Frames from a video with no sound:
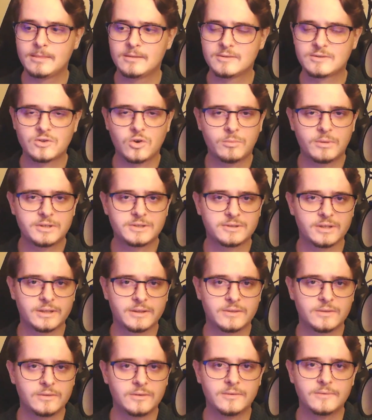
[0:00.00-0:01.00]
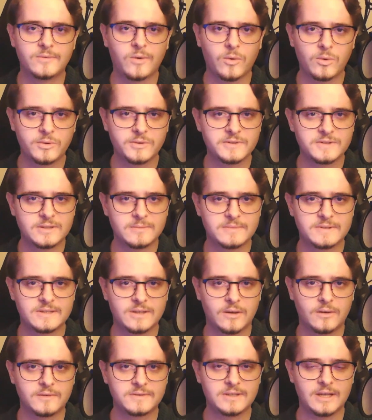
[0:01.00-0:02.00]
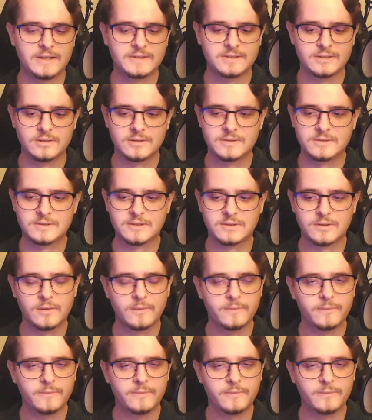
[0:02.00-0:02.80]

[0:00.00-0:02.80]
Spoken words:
so much like the vocals themselves as it is just the